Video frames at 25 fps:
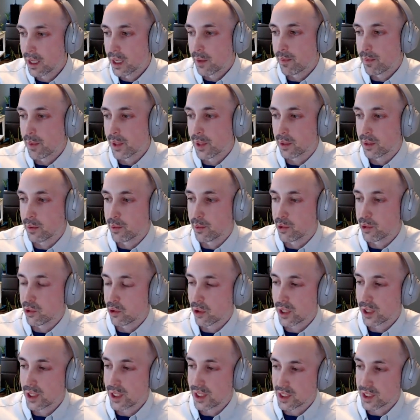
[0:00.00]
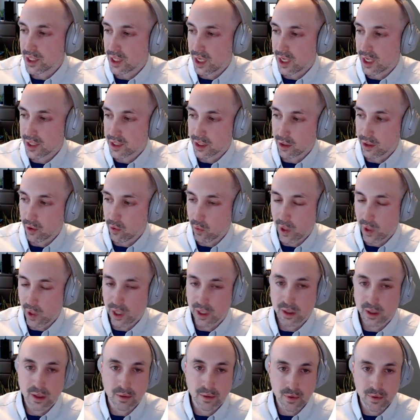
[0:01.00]
But the minority side is going to
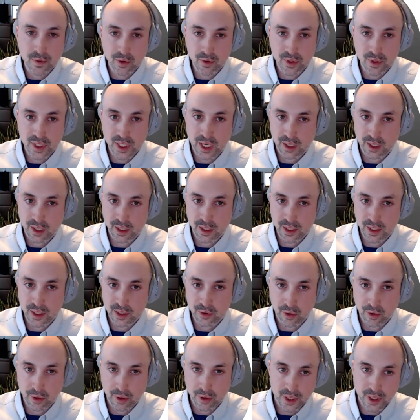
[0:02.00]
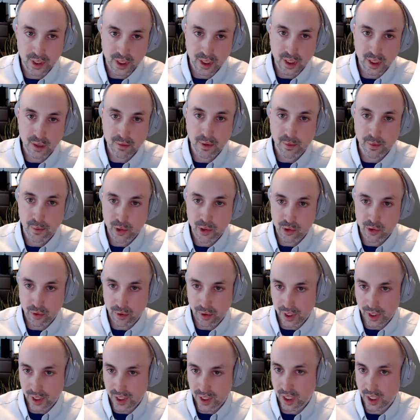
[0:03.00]
wait a few seconds in order to give the
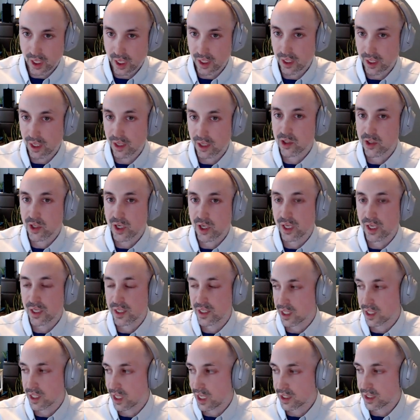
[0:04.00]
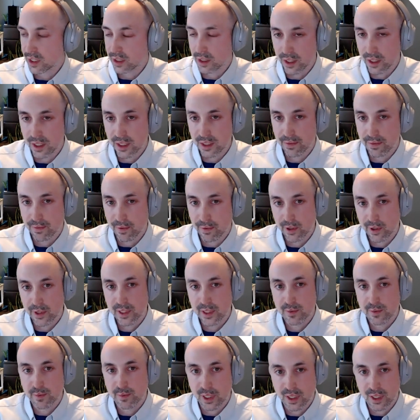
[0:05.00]
majority side a chance to get the lease
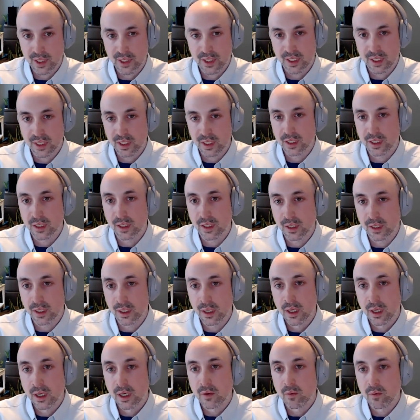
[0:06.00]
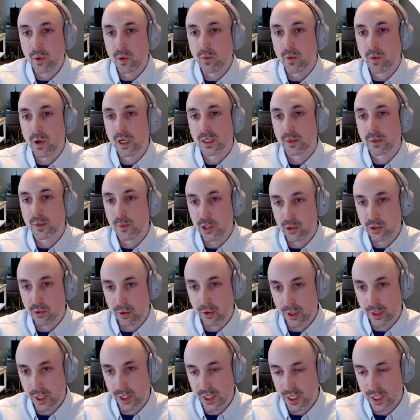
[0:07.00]
first, because ideally we want the
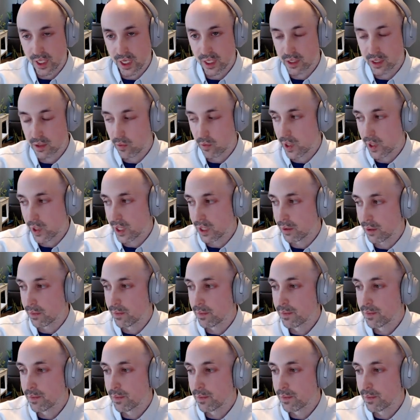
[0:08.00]
majority side to win.